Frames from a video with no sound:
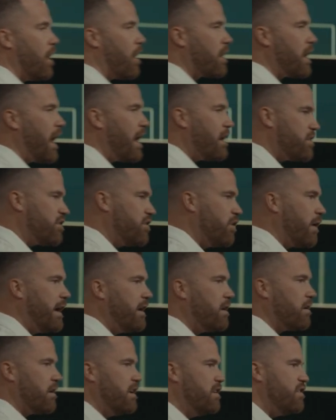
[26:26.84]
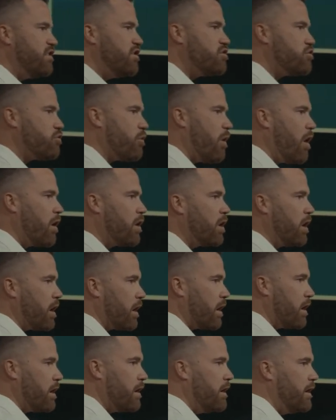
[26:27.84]
Our God is greater. He's
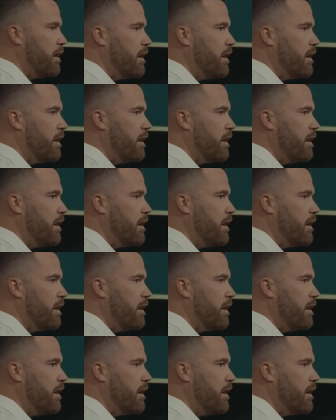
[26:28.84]
stronger.